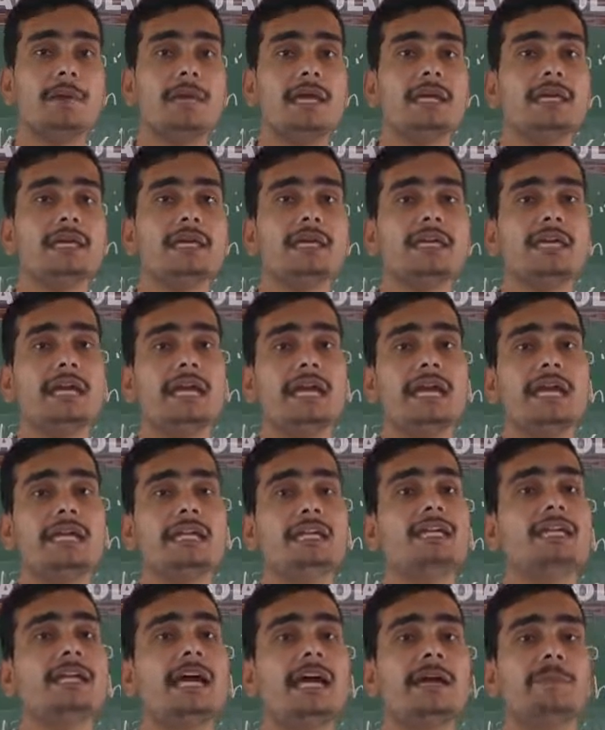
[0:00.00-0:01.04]
making
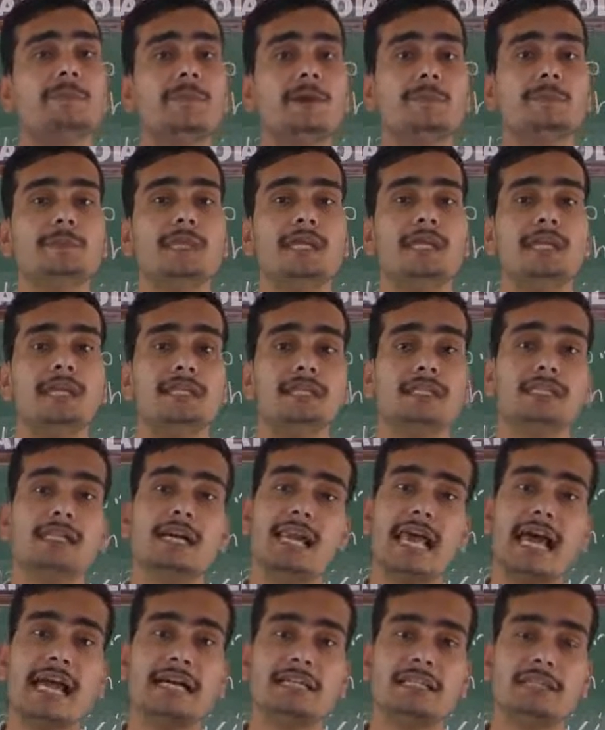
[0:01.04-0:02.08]
any type of the
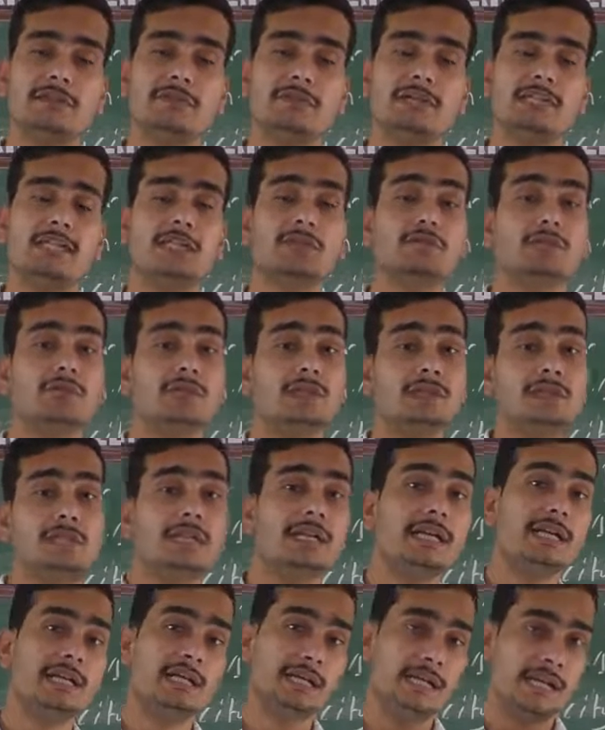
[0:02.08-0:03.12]
legal activity
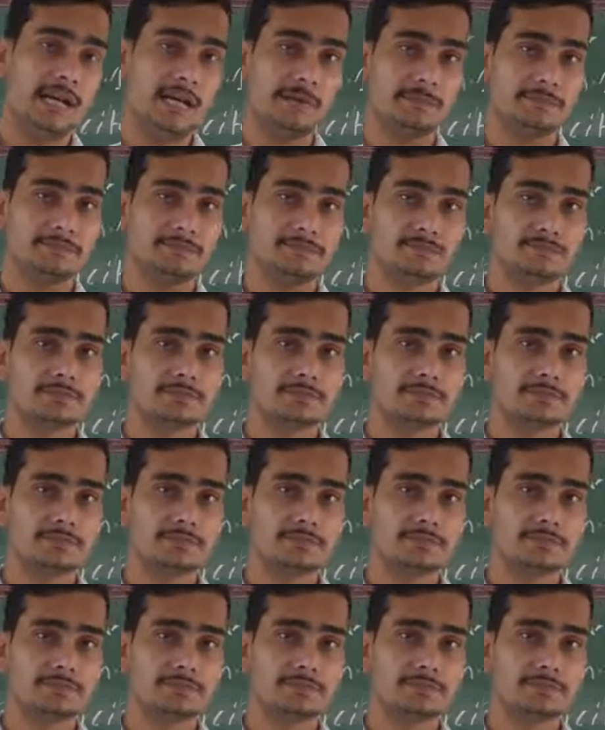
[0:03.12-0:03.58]
within India.